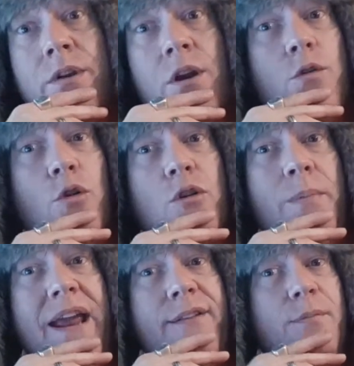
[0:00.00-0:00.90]
know, Kurt
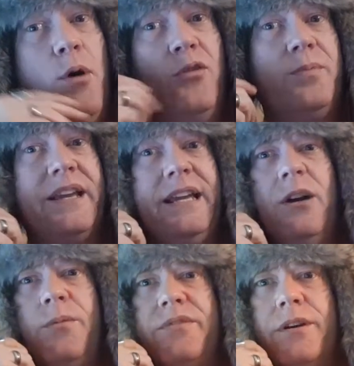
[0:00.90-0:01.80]
Cobain supposedly
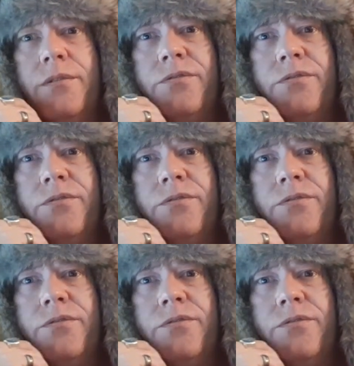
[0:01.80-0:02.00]
killed himself.